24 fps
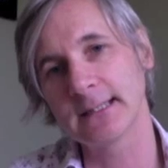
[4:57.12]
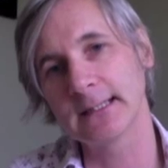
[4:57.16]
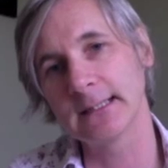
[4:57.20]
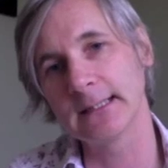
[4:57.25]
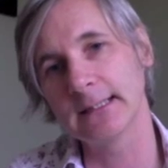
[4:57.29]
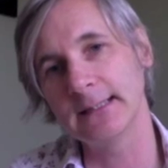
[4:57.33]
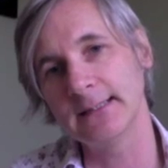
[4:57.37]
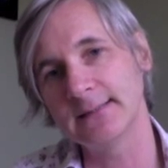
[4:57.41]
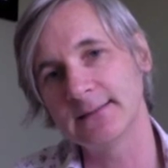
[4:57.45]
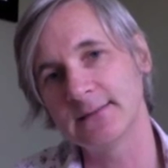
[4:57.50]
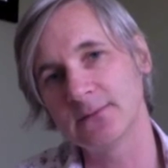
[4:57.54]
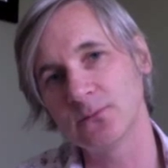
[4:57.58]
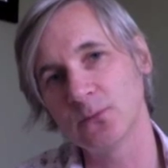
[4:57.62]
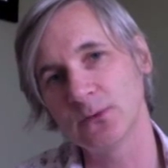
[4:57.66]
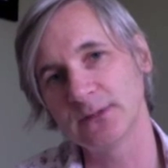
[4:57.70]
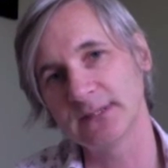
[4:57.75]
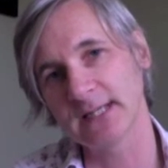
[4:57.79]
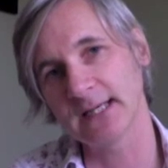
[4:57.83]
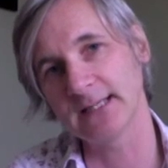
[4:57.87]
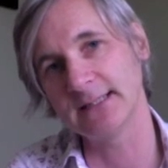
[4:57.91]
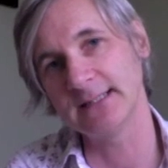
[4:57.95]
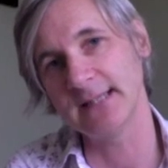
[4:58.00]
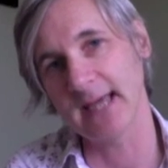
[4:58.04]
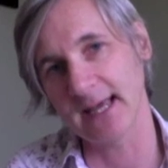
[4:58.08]
least which
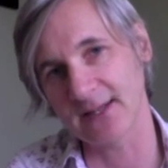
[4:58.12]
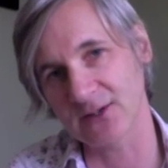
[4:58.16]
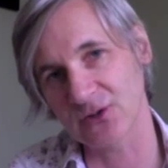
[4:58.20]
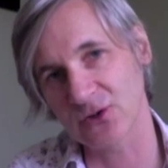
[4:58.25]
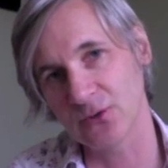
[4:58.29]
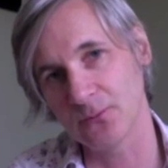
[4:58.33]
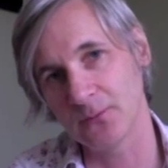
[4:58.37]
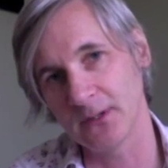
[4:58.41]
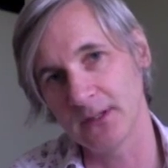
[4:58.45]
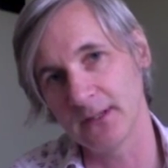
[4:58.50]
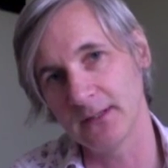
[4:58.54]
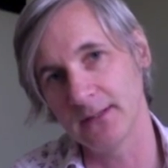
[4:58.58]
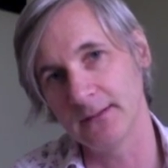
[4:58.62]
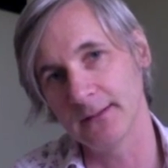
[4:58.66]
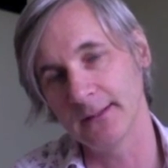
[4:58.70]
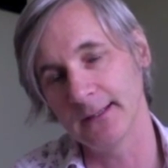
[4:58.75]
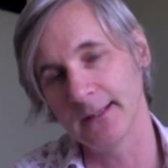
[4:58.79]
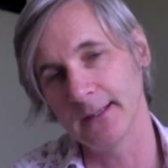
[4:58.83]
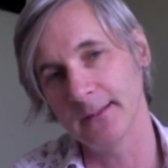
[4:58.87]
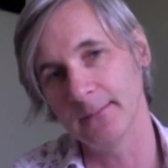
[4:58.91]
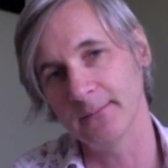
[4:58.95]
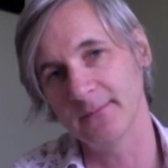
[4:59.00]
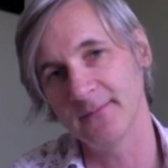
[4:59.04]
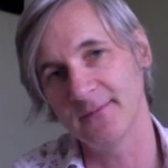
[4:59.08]
had yet to be
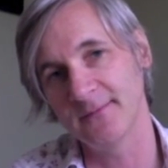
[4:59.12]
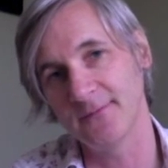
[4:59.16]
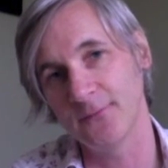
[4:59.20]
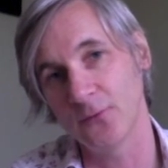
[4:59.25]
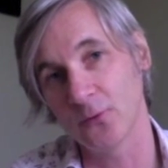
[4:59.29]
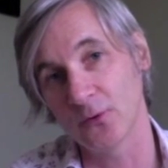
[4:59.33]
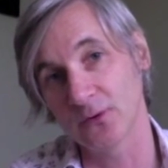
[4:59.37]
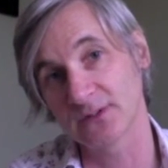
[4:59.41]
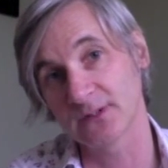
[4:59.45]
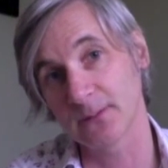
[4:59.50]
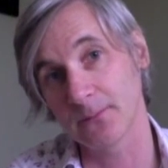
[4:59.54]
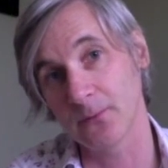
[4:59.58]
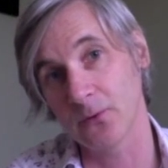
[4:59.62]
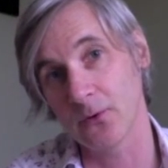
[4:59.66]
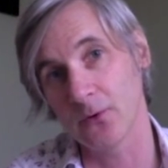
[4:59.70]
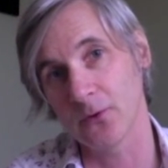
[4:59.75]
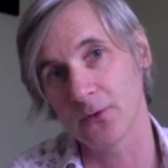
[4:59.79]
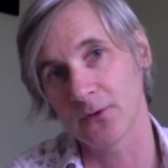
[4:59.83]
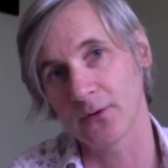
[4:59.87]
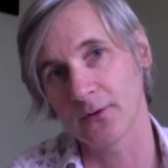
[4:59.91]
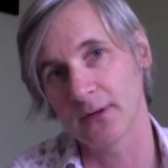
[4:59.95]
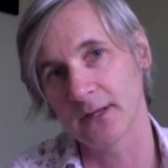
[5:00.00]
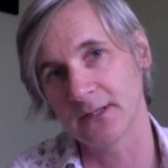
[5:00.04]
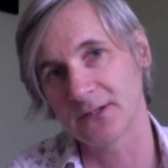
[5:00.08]
um, focused upon
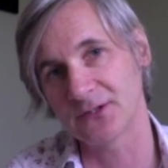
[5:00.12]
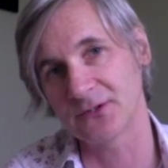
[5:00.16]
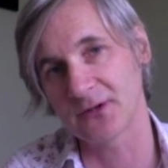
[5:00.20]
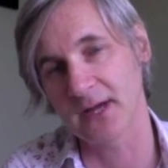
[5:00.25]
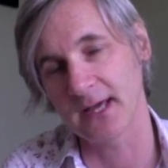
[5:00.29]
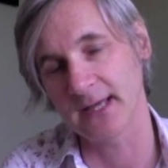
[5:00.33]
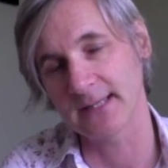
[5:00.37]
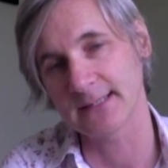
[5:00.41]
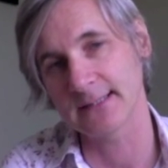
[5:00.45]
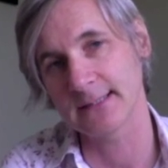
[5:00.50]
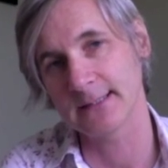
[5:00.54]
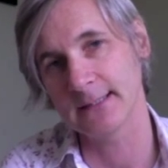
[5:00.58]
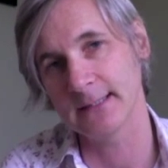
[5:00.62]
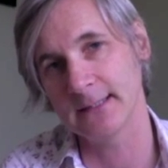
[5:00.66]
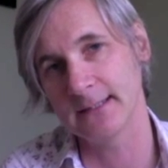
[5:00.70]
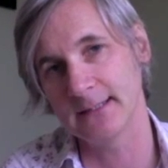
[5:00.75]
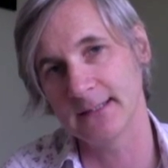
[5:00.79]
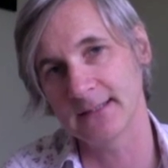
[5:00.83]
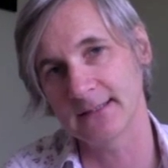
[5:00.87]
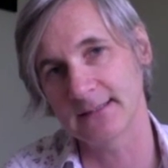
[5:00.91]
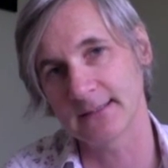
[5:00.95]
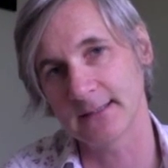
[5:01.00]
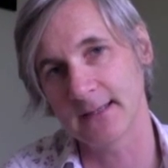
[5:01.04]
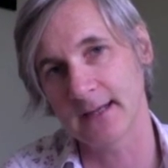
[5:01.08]
or addressed in
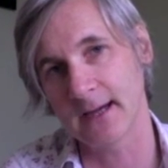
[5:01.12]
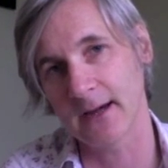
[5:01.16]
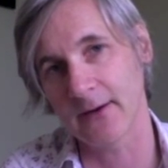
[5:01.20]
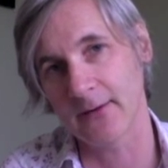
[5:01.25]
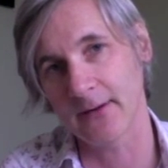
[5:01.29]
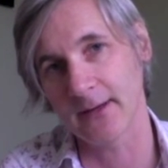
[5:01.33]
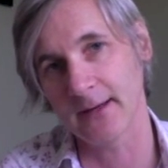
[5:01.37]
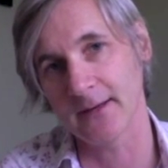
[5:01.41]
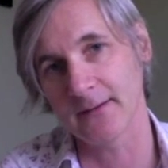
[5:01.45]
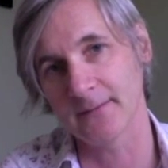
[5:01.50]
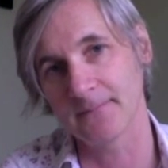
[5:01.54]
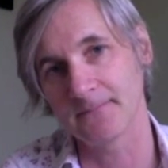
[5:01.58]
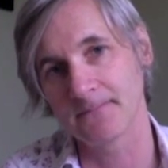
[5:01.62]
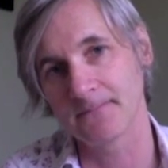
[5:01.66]
this area.